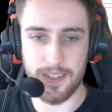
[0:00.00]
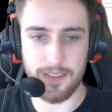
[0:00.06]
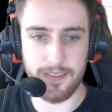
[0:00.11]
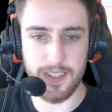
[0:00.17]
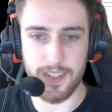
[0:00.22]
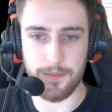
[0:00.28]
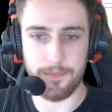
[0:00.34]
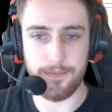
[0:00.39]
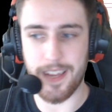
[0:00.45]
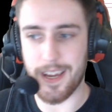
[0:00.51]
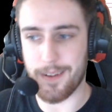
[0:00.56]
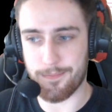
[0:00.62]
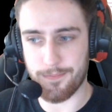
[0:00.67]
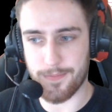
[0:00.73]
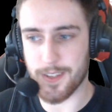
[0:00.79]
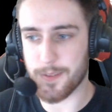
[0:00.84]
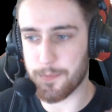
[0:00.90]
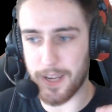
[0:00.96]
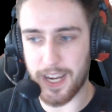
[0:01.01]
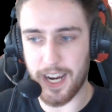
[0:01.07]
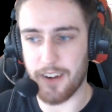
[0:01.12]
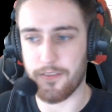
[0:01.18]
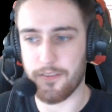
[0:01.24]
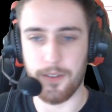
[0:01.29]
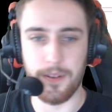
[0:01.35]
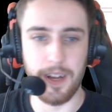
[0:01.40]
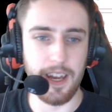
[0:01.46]
So yeah, just be
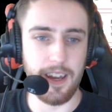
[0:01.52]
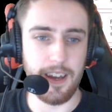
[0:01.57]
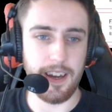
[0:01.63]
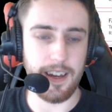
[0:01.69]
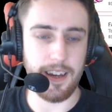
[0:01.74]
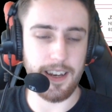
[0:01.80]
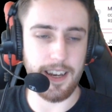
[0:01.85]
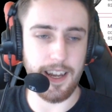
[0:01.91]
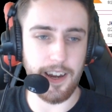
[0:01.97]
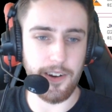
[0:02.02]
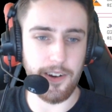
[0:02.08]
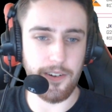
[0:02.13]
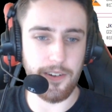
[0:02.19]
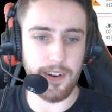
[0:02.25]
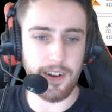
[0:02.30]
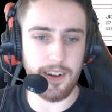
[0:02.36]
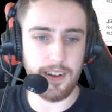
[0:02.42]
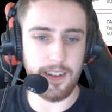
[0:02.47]
careful. Now,